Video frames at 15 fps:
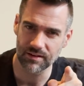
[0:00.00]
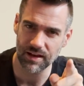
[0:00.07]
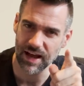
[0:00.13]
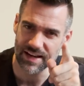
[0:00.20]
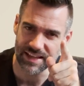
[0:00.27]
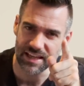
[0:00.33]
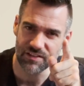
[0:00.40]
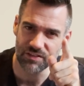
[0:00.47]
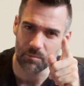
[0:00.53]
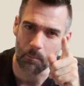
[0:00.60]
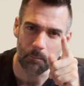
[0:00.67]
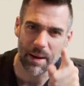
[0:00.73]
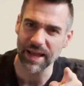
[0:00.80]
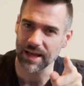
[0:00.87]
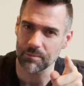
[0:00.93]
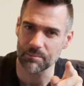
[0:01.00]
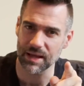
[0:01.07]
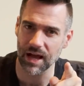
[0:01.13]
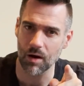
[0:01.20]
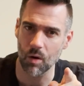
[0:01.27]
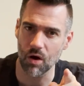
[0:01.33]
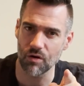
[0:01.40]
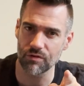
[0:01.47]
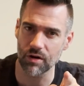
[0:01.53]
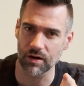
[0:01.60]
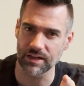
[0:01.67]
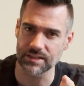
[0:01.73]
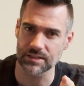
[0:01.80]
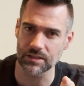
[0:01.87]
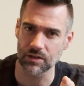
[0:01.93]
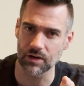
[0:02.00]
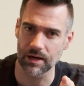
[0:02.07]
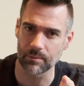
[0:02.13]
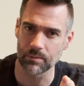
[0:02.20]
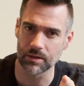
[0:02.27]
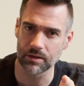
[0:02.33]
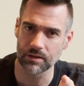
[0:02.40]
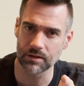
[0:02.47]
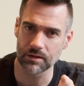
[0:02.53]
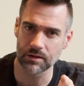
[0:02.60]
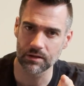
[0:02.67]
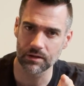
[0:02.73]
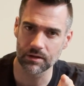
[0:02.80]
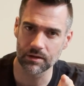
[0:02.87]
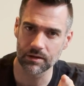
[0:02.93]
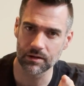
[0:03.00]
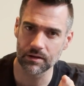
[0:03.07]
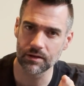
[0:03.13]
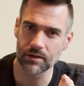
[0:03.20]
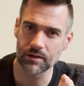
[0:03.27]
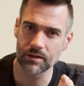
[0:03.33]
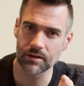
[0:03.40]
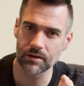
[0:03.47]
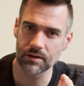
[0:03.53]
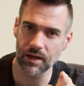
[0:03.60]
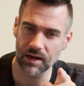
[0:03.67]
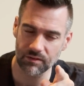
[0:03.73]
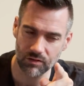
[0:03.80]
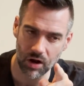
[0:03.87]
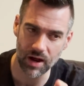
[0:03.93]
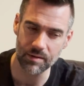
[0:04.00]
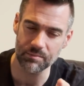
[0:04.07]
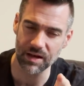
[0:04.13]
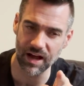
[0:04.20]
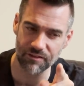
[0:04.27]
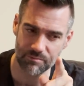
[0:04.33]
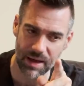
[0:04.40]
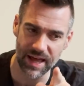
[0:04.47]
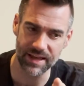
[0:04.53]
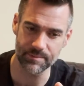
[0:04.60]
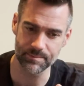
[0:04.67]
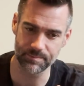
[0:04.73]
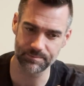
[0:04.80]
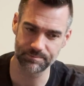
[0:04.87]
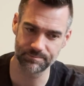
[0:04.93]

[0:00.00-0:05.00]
And he even baited me out over on Instagram. And I've got to admit, I've met him.